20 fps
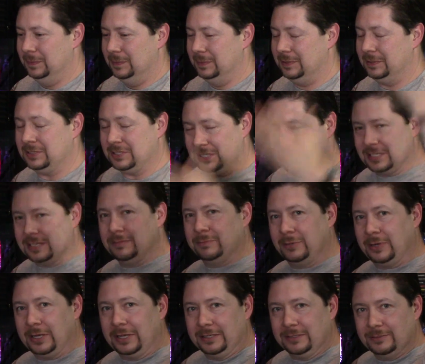this is an
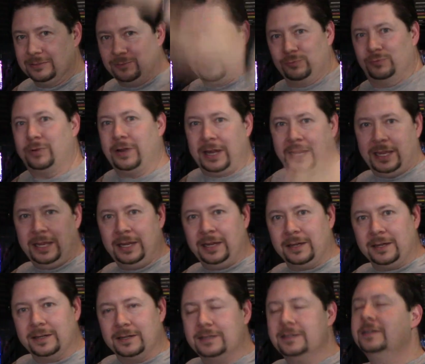umbrella right
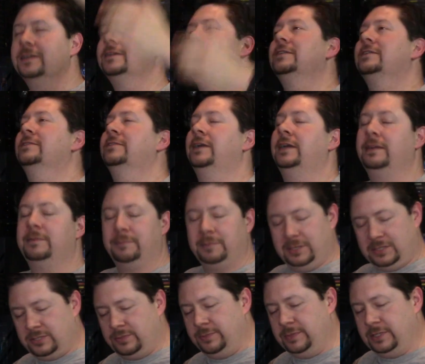here, right,
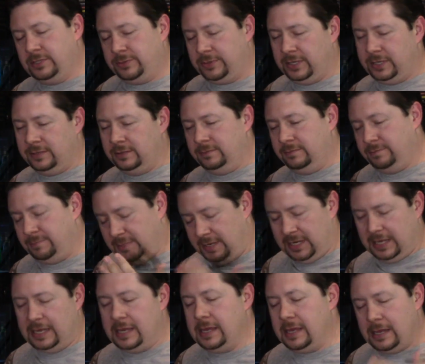between
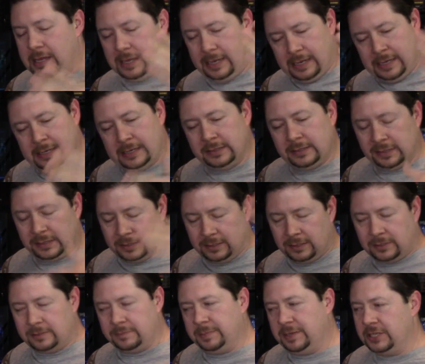me and
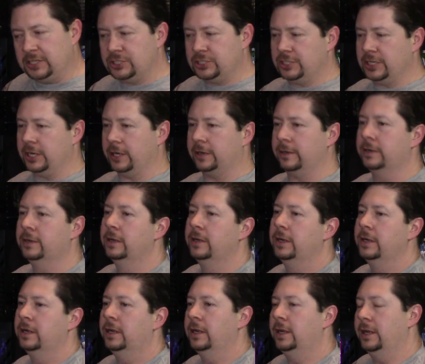another beach chair.
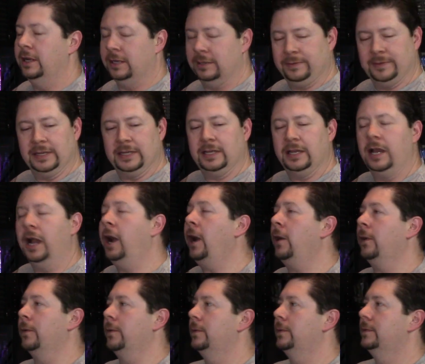And I'm like,
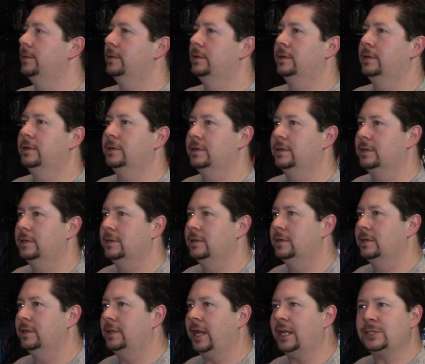oh,
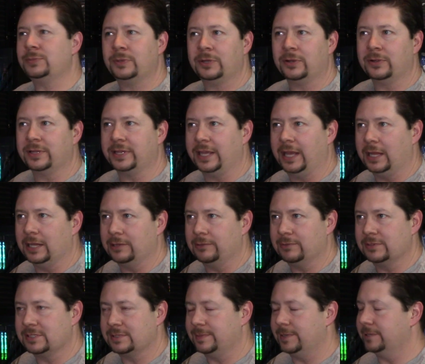that's what all the yelling
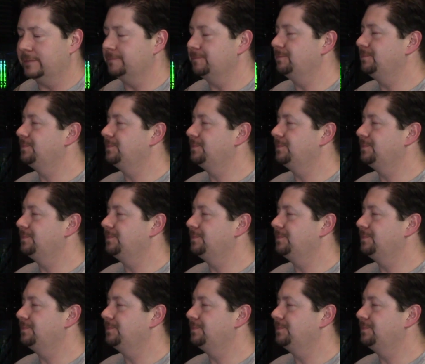was about.